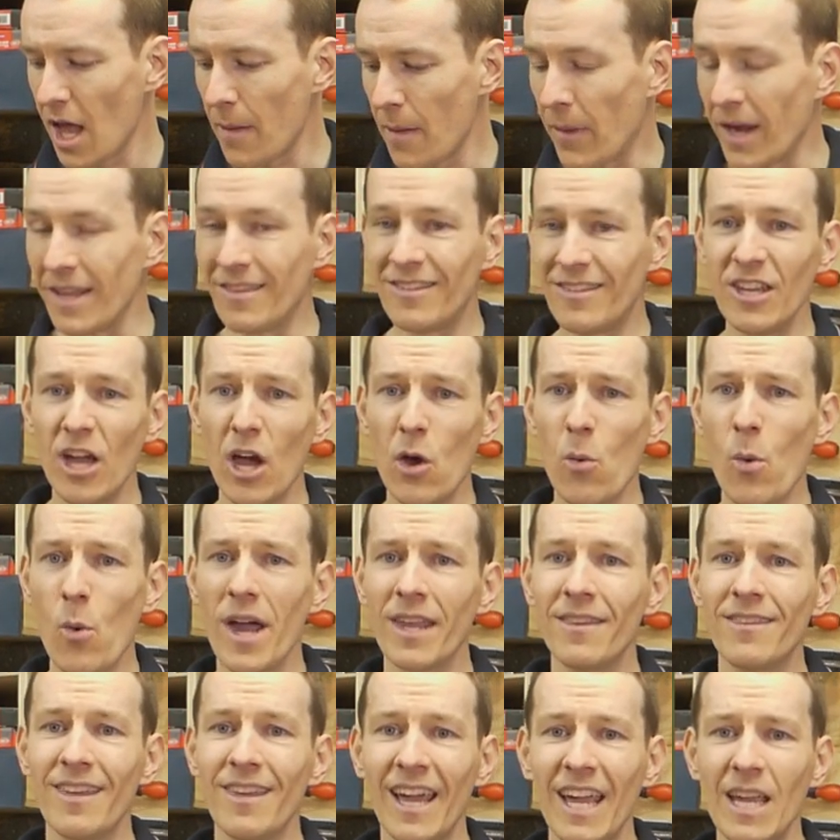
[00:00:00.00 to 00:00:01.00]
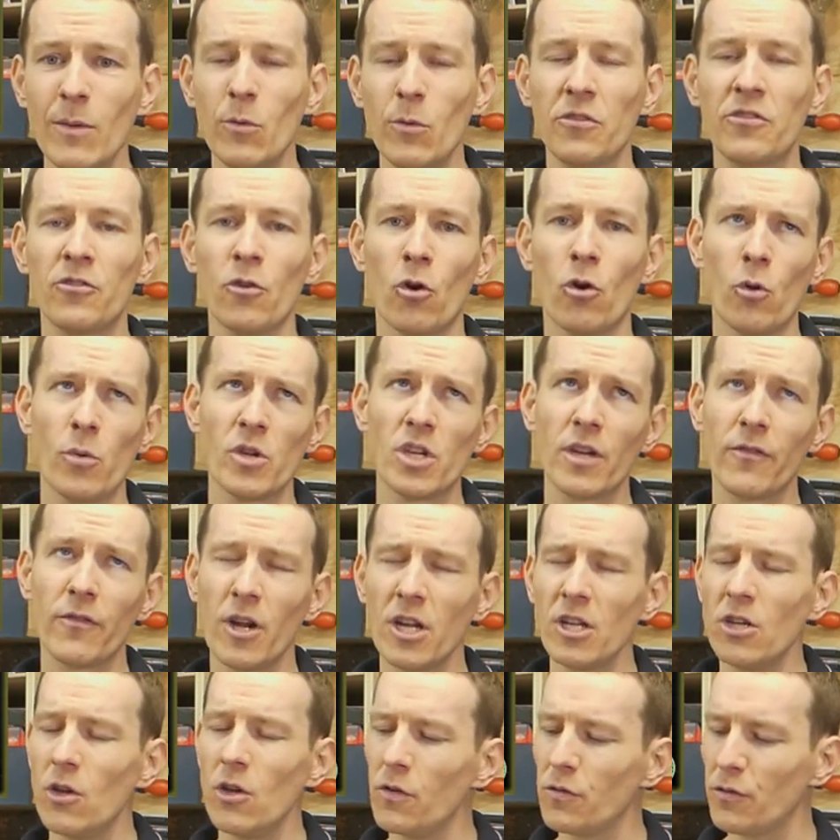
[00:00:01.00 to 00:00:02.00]
My DIY table saw which I've
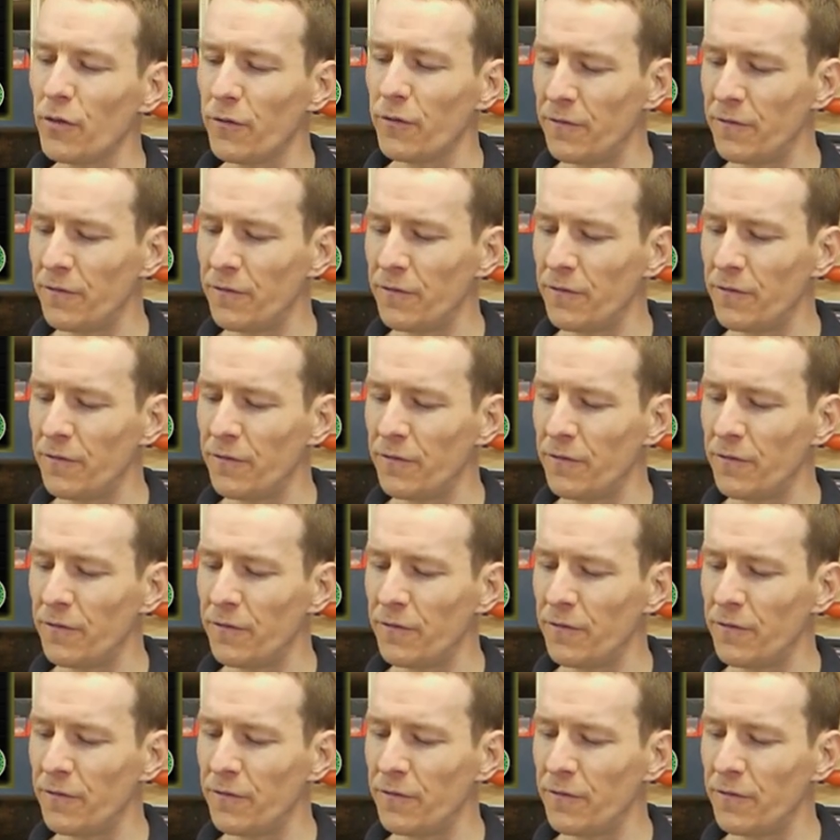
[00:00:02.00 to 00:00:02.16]
only used a